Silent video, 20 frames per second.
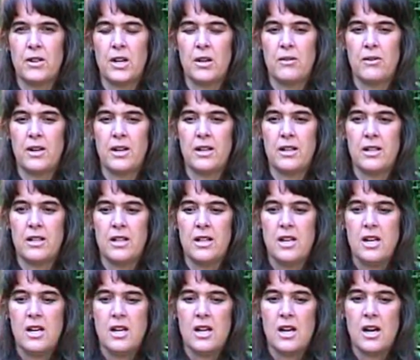Right away.
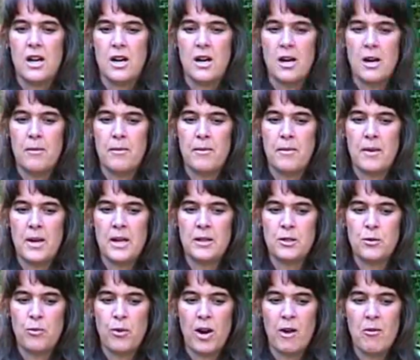
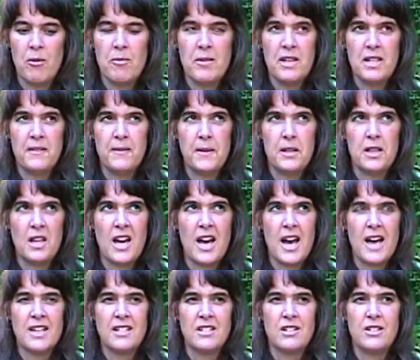It's probably in the
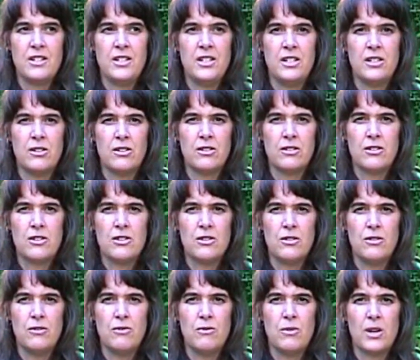last year or
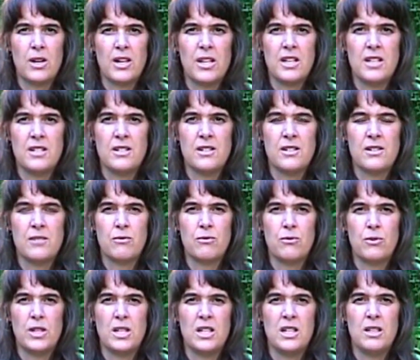2 where he's
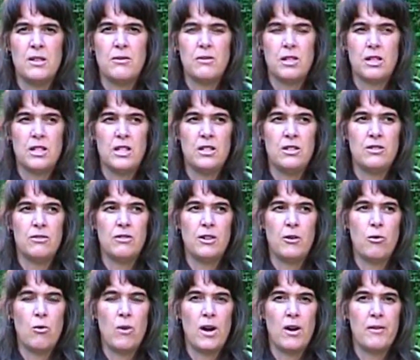really, really
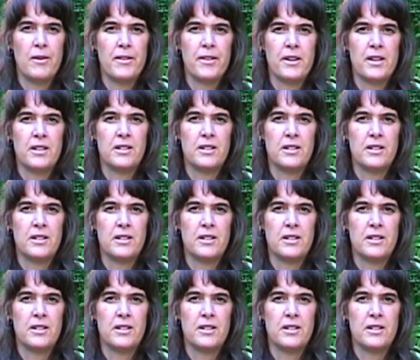doing well with